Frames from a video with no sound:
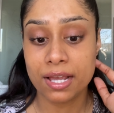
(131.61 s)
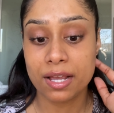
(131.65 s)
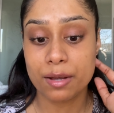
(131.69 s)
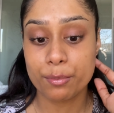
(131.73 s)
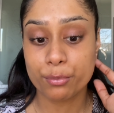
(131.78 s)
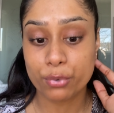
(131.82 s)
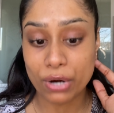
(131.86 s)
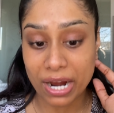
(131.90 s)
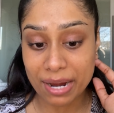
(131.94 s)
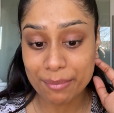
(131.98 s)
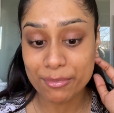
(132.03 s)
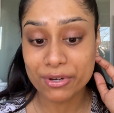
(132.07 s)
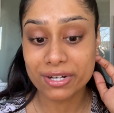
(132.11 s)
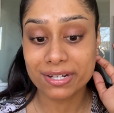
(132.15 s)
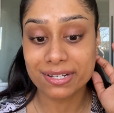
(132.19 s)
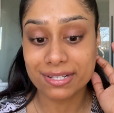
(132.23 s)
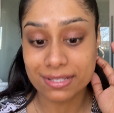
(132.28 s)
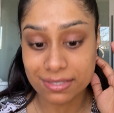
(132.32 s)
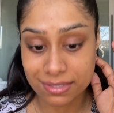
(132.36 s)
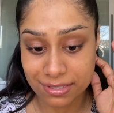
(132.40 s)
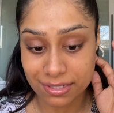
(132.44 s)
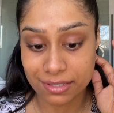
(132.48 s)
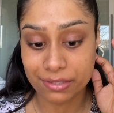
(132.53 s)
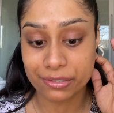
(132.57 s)
Primer,
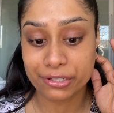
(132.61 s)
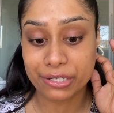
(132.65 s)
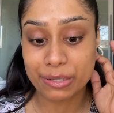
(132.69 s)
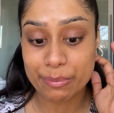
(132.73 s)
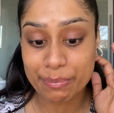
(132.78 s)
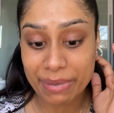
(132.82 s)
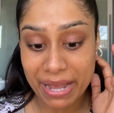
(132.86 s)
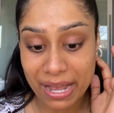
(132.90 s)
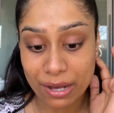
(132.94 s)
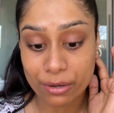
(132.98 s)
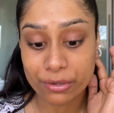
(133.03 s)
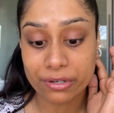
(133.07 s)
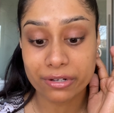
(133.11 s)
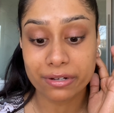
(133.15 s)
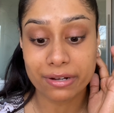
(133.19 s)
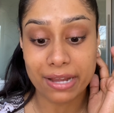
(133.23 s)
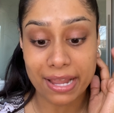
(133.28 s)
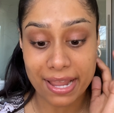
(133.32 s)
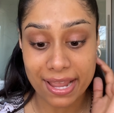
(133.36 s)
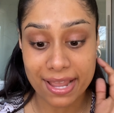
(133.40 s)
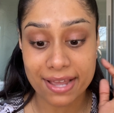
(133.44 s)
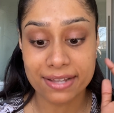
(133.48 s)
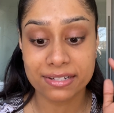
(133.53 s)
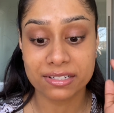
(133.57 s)
concealer, powder,
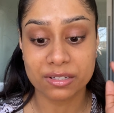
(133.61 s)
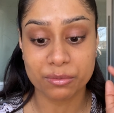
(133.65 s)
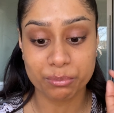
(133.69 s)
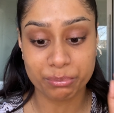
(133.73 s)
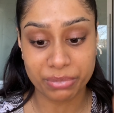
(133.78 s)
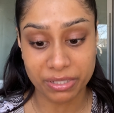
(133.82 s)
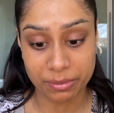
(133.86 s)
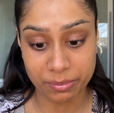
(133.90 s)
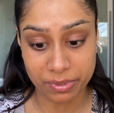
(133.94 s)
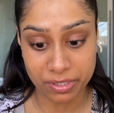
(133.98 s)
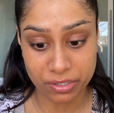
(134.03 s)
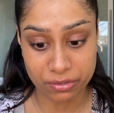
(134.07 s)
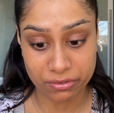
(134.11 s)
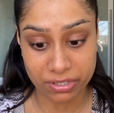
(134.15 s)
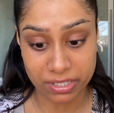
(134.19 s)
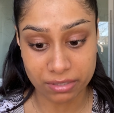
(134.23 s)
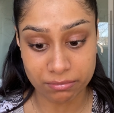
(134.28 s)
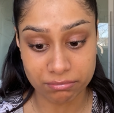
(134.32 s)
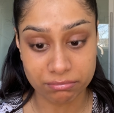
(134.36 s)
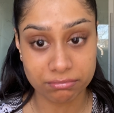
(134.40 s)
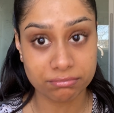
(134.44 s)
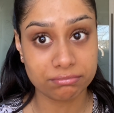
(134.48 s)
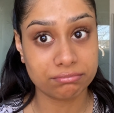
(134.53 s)
and BB cream.